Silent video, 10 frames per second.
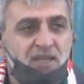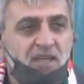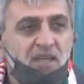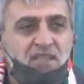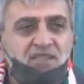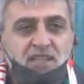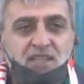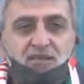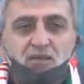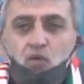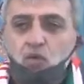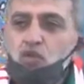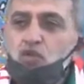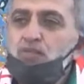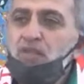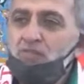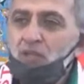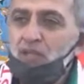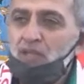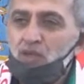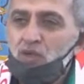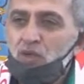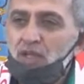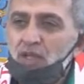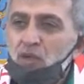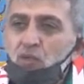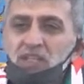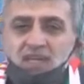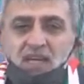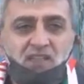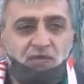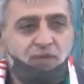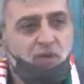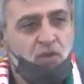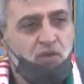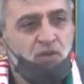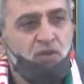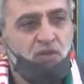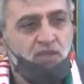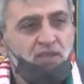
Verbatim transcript: He said, which people, ya Rasulullah? What kind of people is those?